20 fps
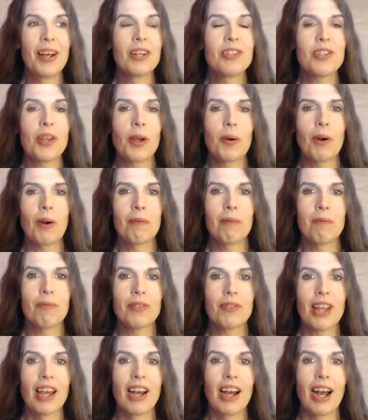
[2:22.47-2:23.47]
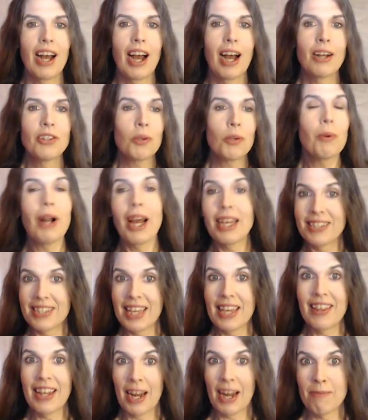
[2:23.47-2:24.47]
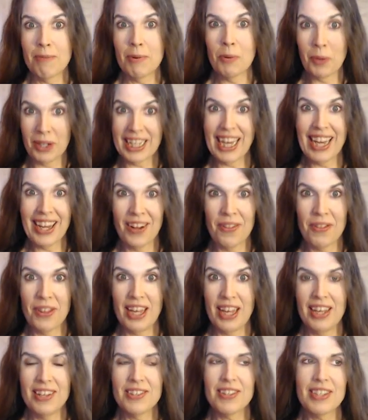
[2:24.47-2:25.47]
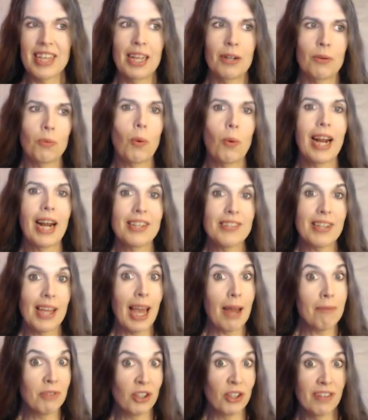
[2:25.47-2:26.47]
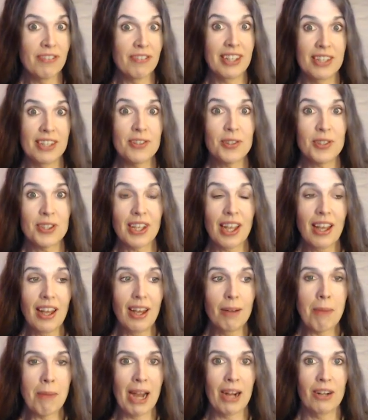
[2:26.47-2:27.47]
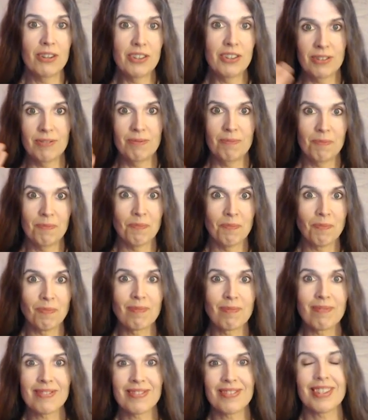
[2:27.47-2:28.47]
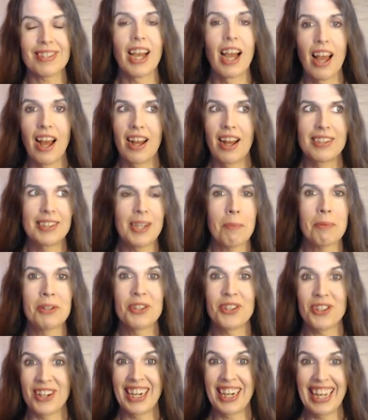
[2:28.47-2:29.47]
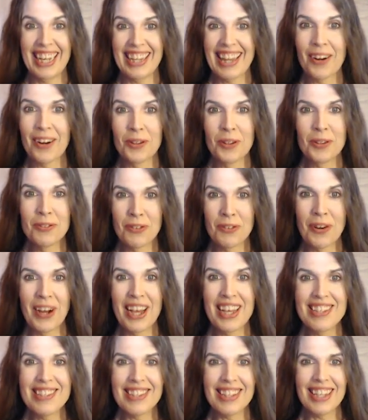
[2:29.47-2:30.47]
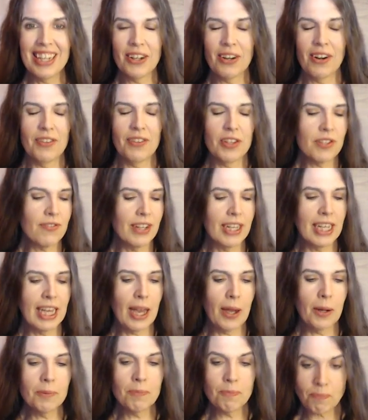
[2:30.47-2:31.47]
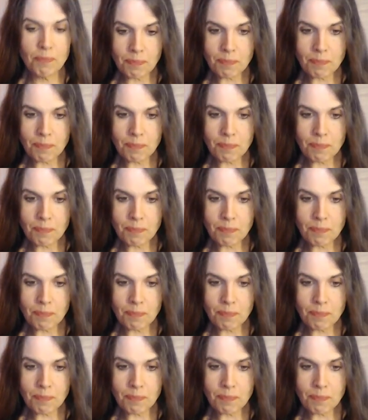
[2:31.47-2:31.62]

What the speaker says: So when I say that I've been working on this, and when I say I'm nervous about demonstrating that old voice here on this video,